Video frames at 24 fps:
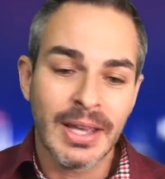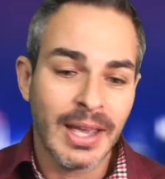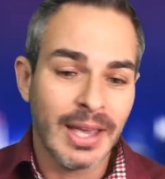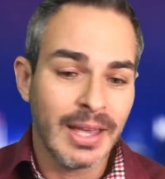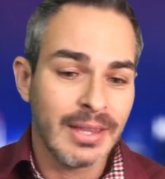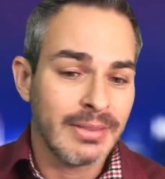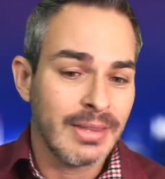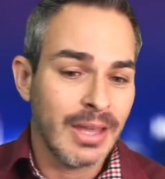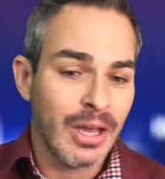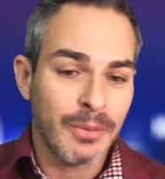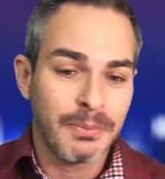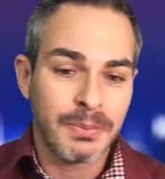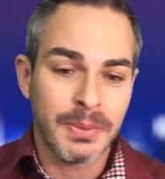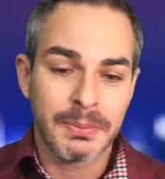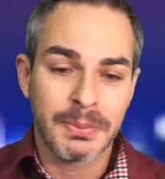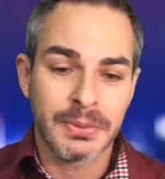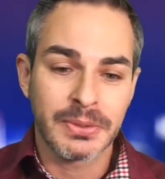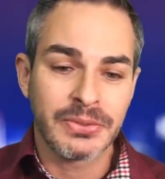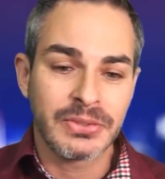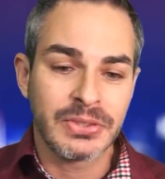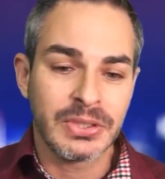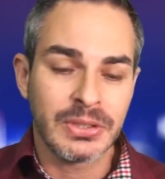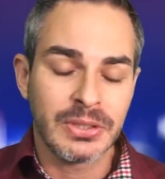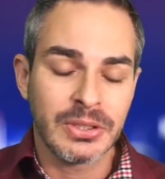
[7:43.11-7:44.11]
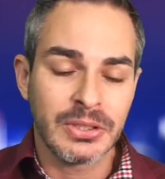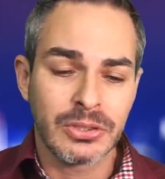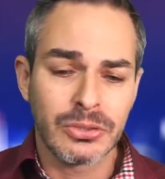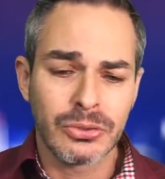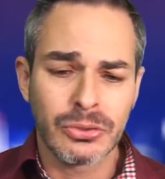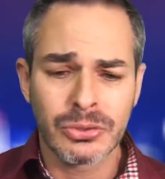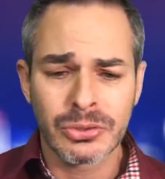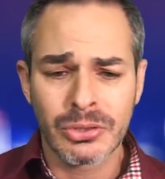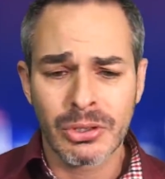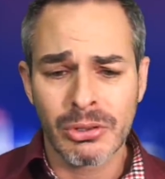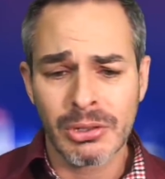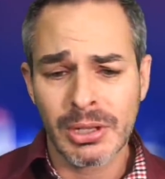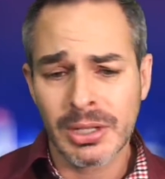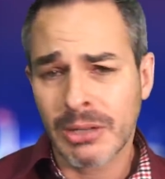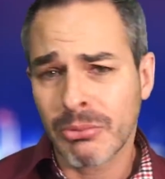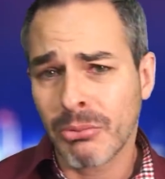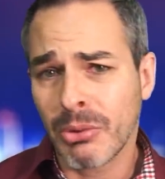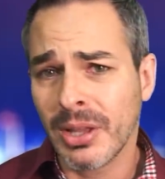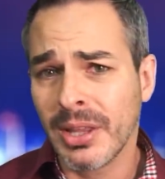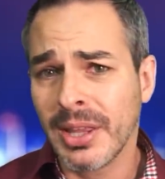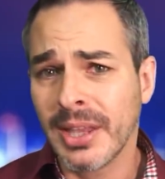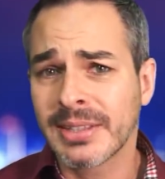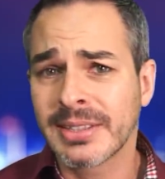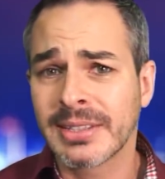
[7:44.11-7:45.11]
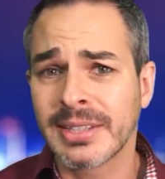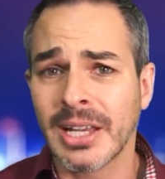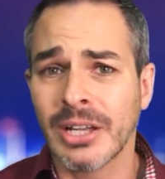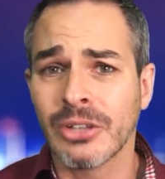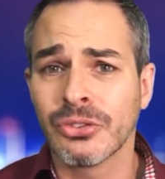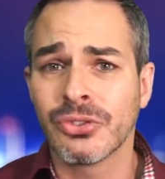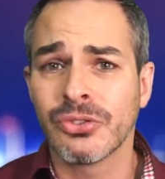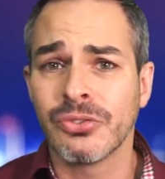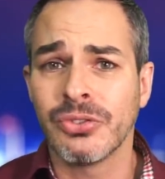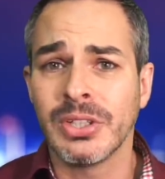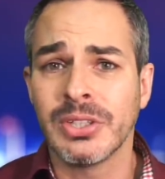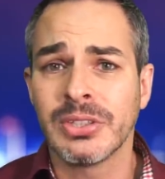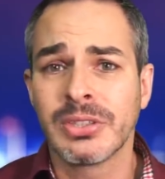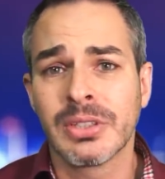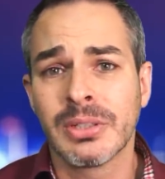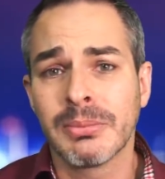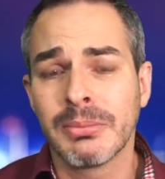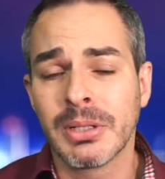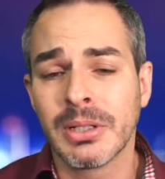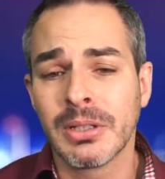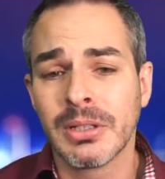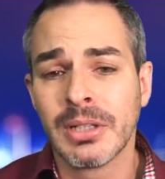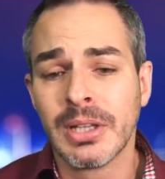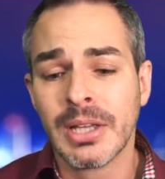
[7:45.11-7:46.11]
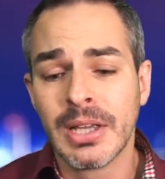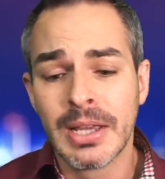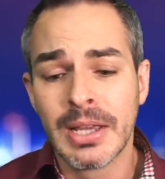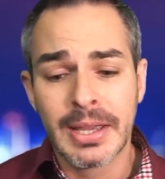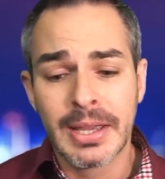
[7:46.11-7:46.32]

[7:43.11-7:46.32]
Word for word: And now people see this news, go like, well, that sounds reasonable.